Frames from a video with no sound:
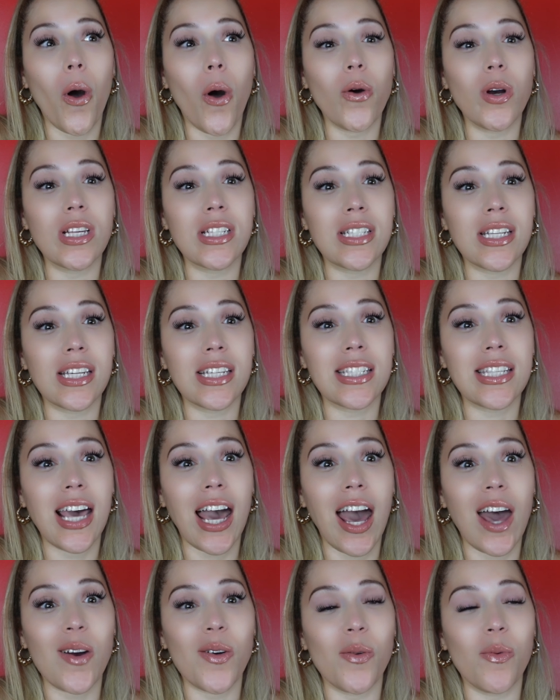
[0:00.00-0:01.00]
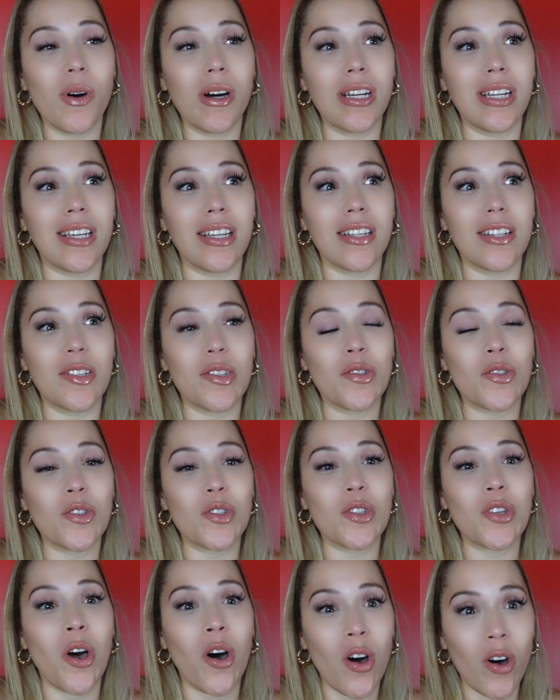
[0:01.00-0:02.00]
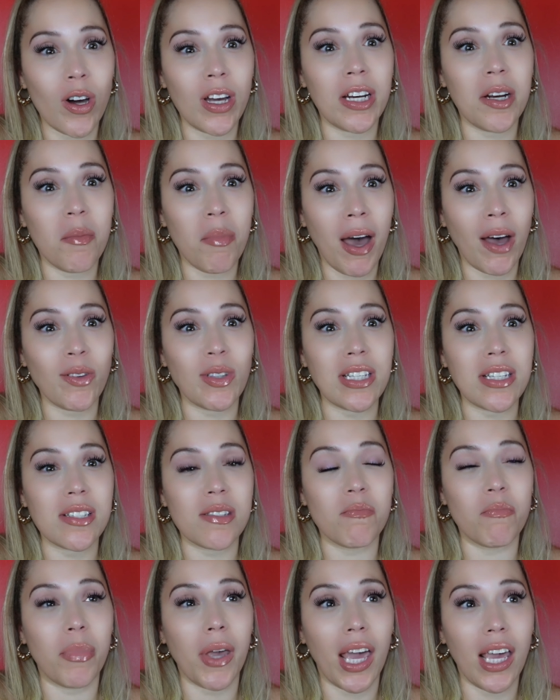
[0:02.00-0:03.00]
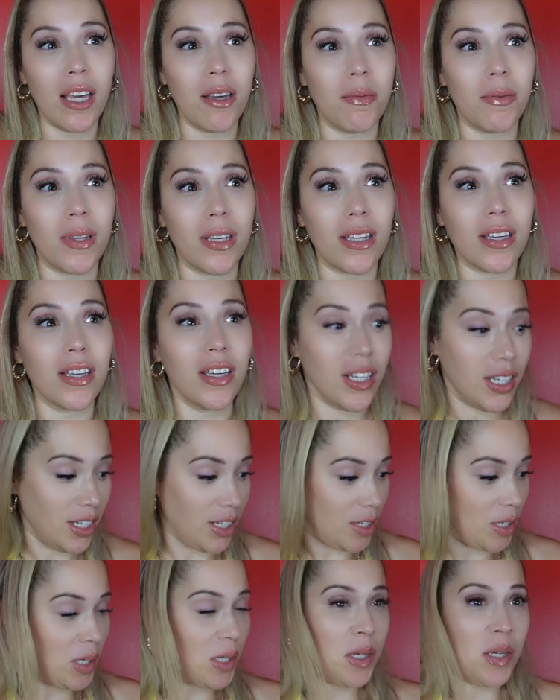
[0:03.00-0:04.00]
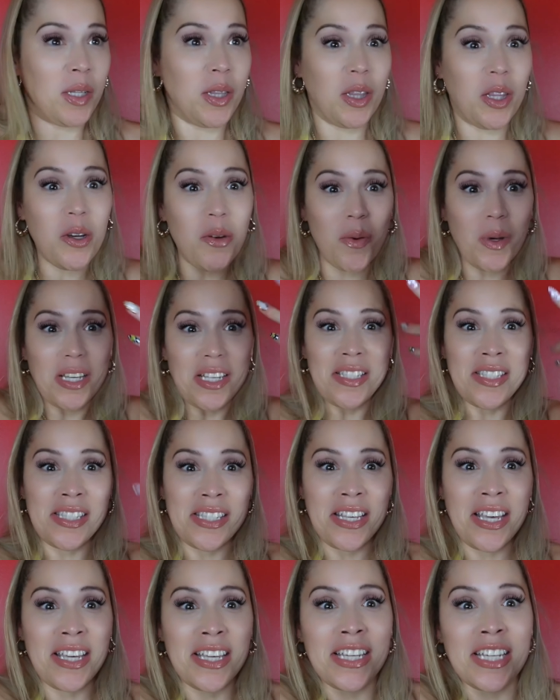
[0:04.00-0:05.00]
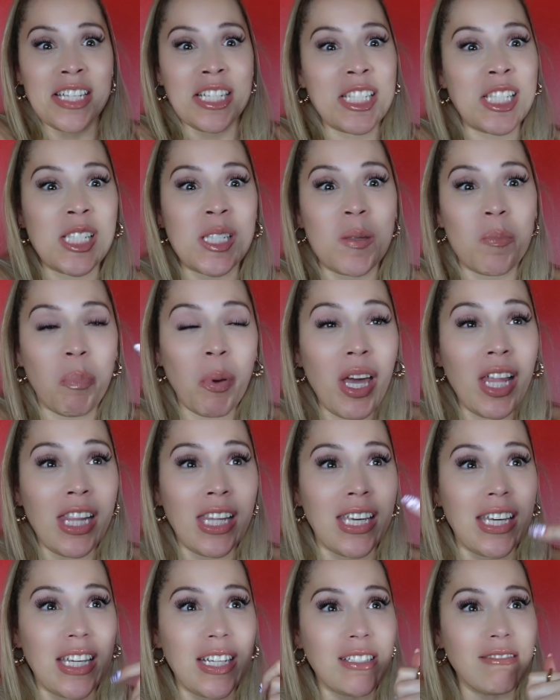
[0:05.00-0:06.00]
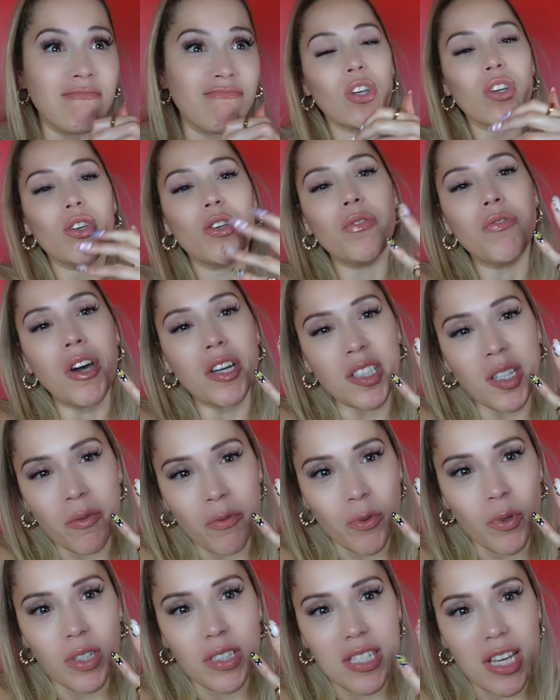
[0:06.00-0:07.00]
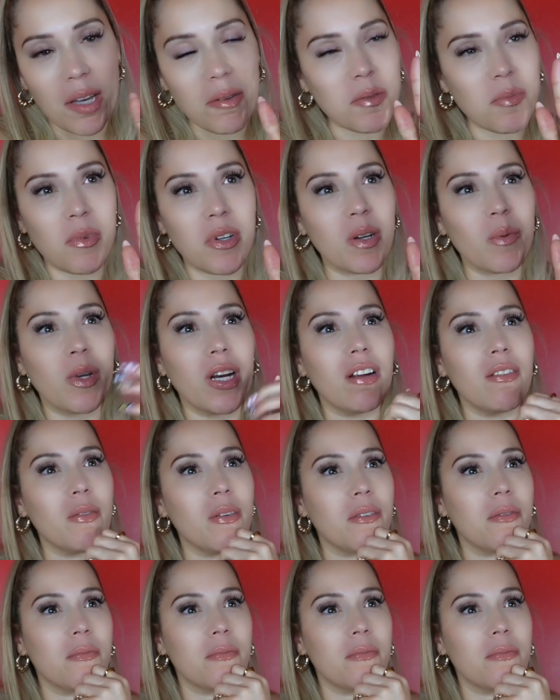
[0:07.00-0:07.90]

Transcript: Oh, this said, I don't want it. Talking about this baby. Lewis, spill it. Fucked up 4 times, but whatever.